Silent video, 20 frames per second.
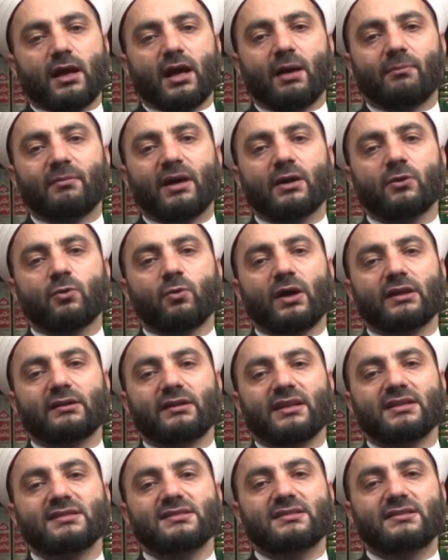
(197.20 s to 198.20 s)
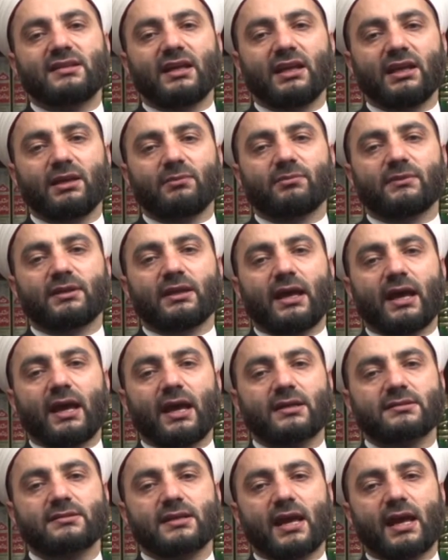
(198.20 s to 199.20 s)
Among what is deemed
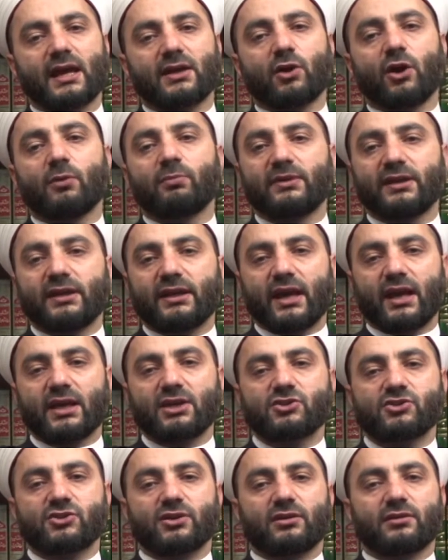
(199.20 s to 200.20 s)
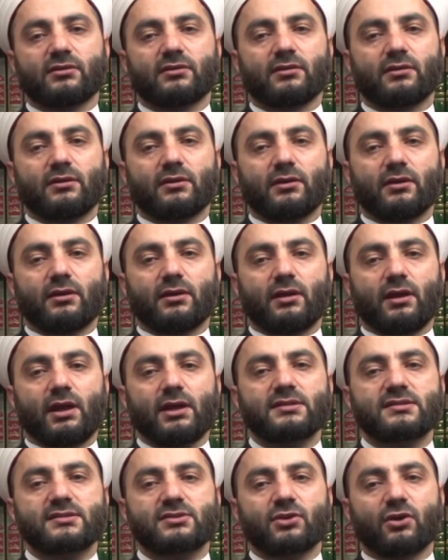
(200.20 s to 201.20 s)
as an obligation
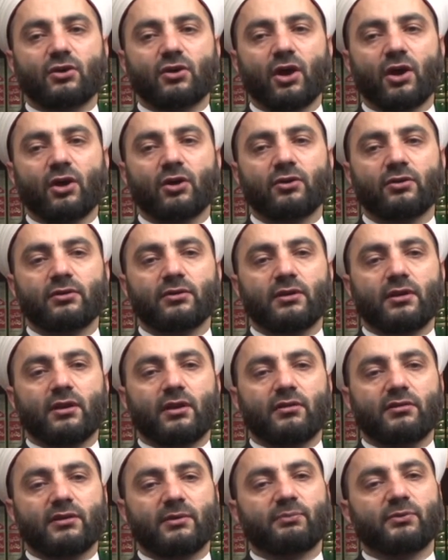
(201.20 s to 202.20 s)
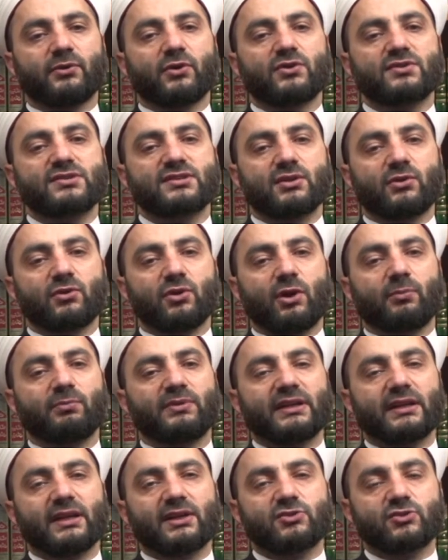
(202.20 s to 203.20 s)
is to know the personal
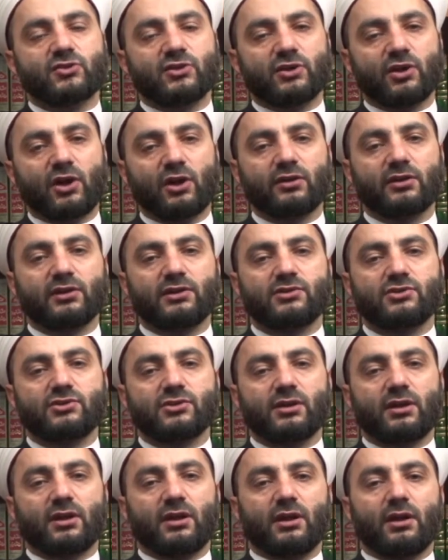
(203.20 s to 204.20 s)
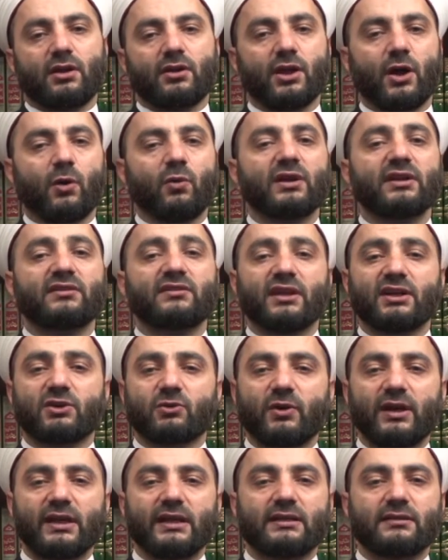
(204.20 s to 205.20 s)
obligatory knowledge, knowing the
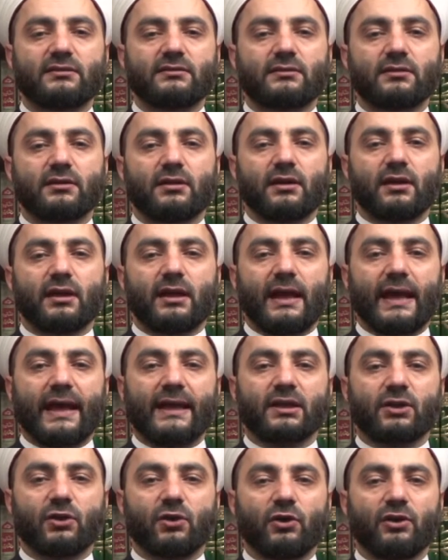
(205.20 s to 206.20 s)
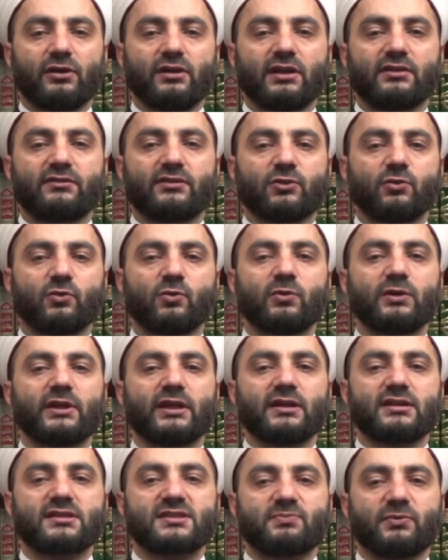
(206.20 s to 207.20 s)
creed, and learning the
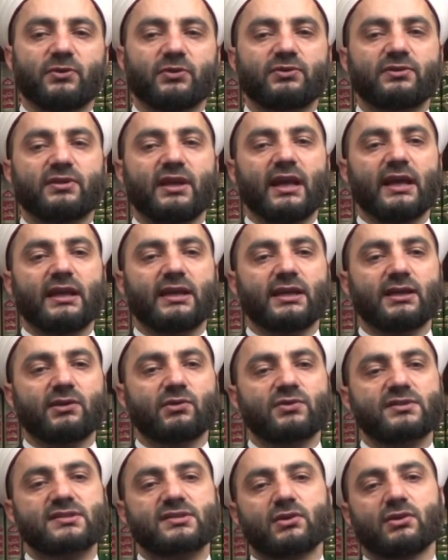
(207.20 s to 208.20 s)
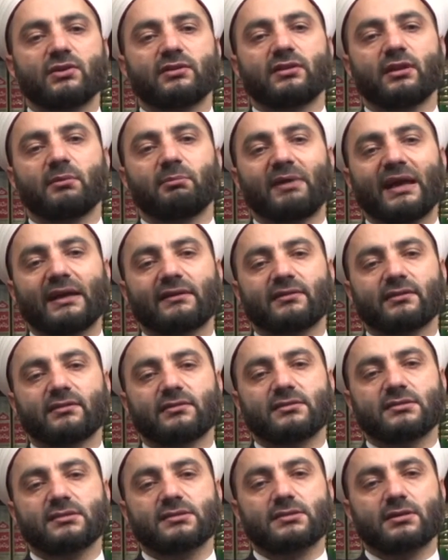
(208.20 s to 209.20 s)
rulings pertaining to certain
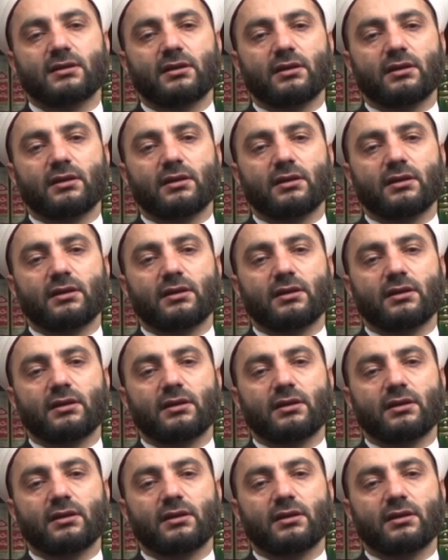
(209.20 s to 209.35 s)
matters